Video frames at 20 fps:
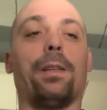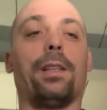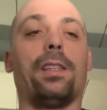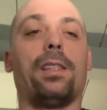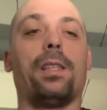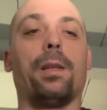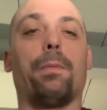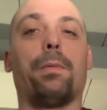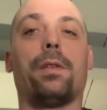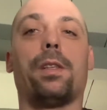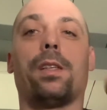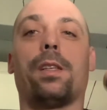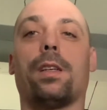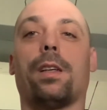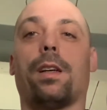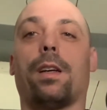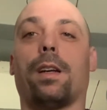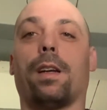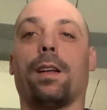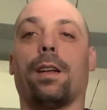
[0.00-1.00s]

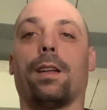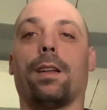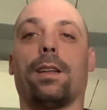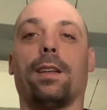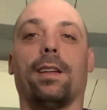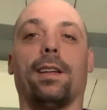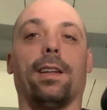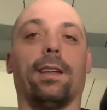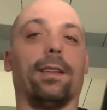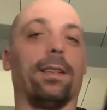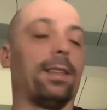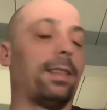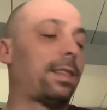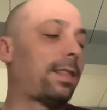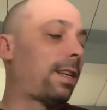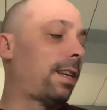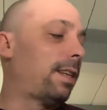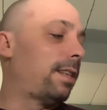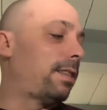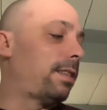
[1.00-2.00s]
absurd. This
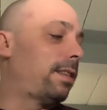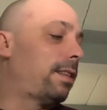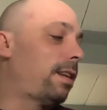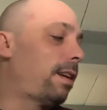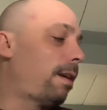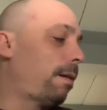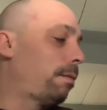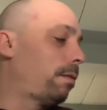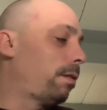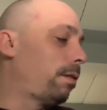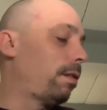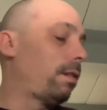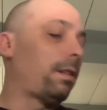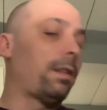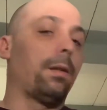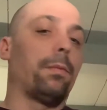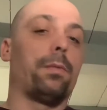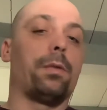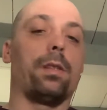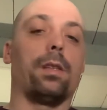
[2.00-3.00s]
case, absolutely
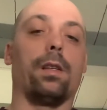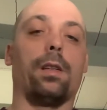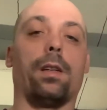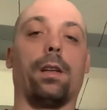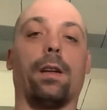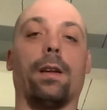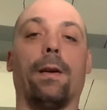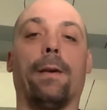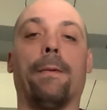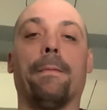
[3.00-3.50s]
absurd.